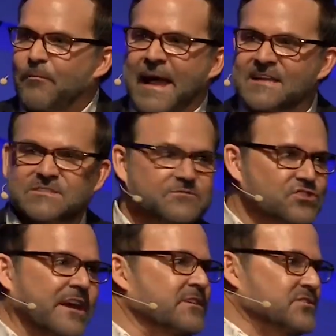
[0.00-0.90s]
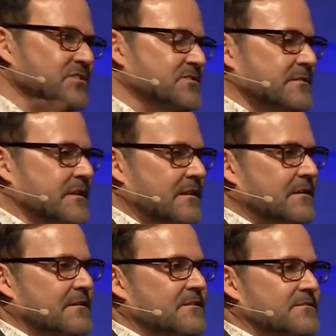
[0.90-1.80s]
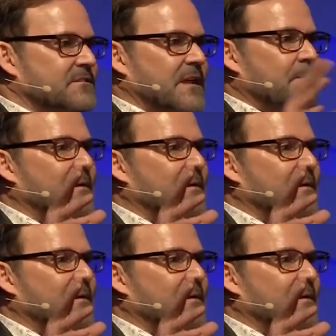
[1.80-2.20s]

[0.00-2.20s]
massive changes. I'm